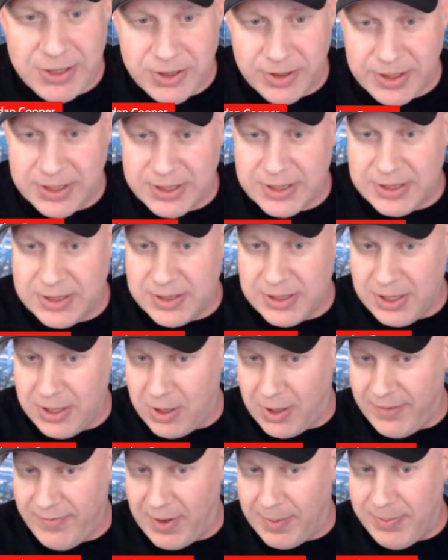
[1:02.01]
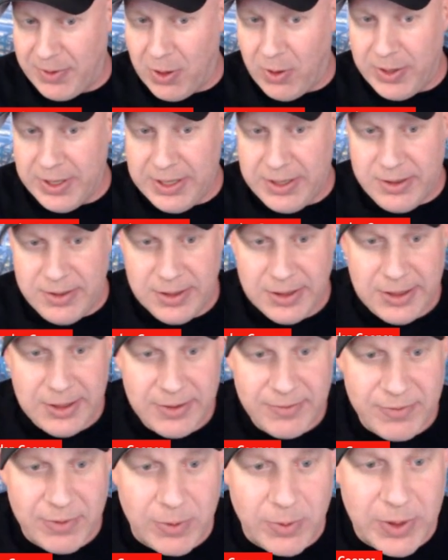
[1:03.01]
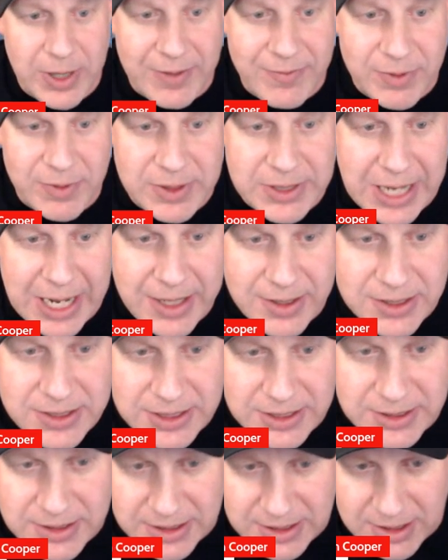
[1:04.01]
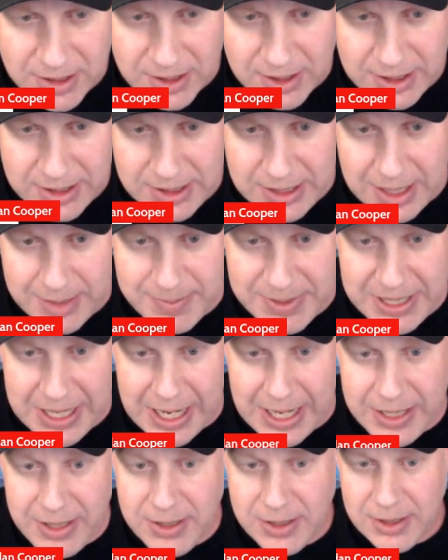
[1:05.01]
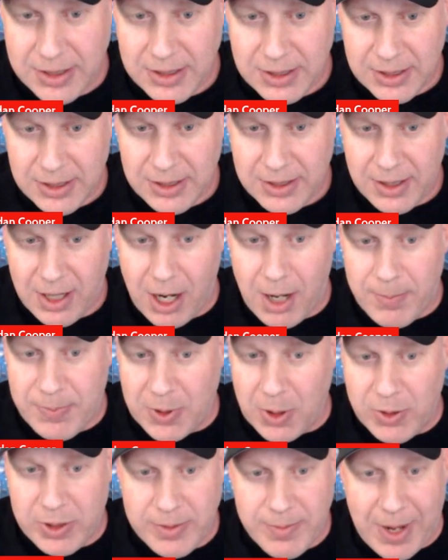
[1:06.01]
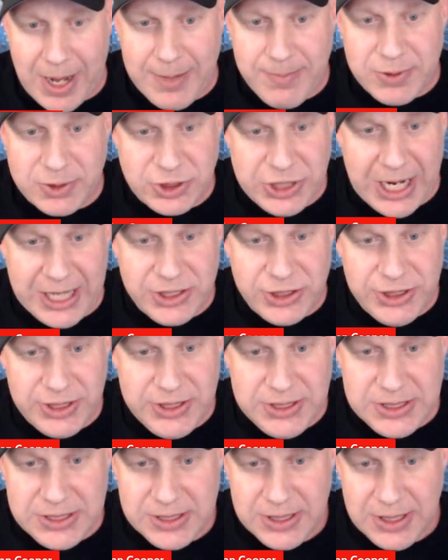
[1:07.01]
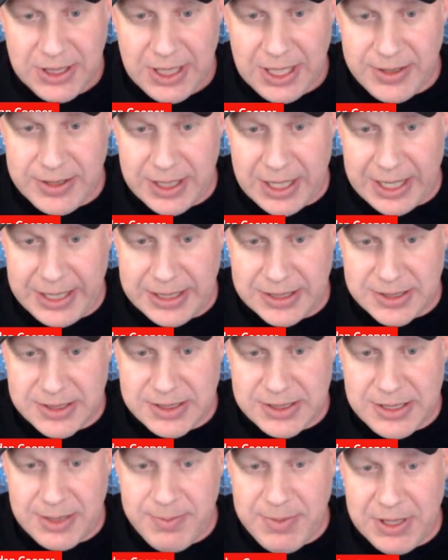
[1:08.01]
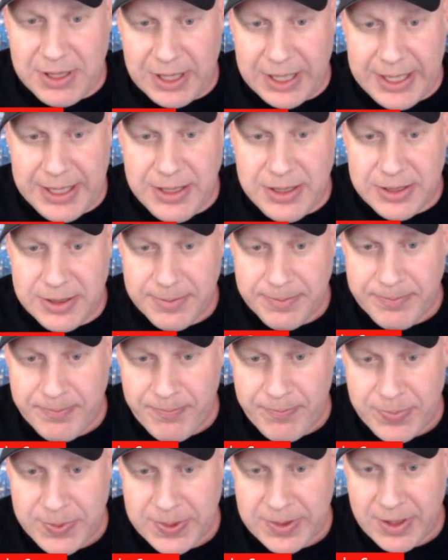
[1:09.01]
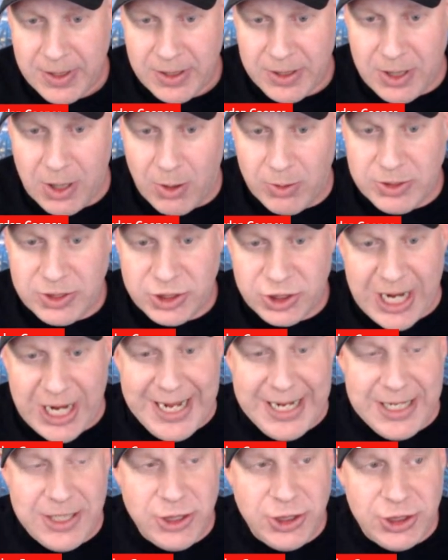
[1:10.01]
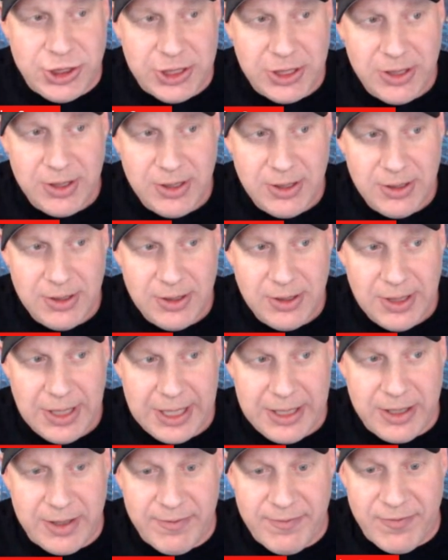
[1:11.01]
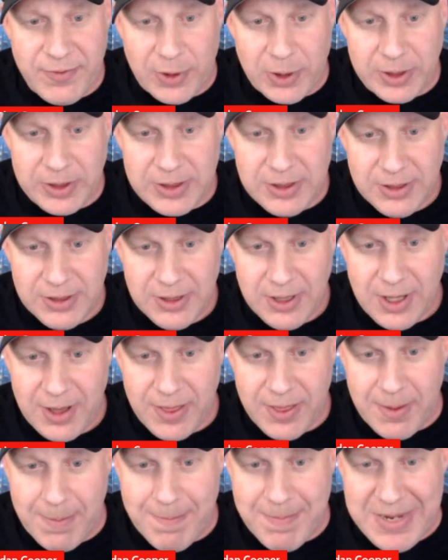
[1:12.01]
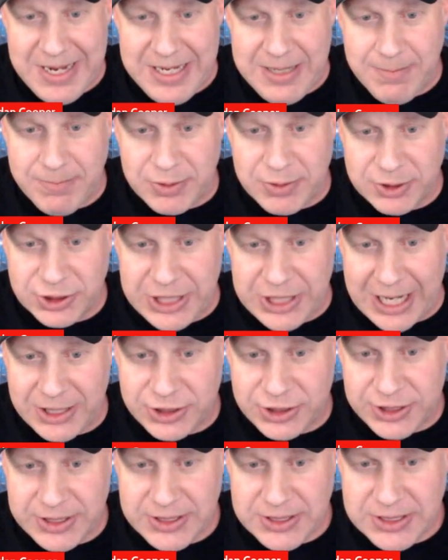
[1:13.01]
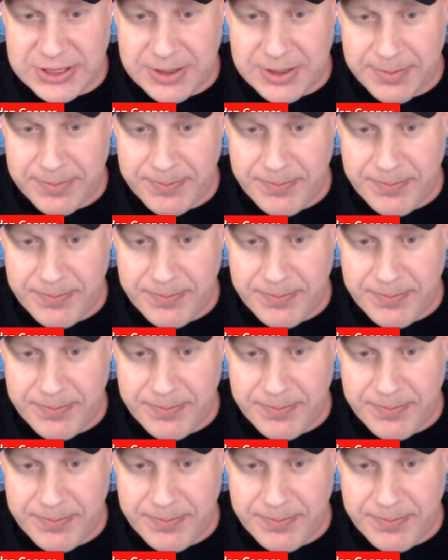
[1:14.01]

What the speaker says: So this is, I've uploaded for whatever day this is in NBA, uploaded my projections, and then I could simulate, change and convert the mean projections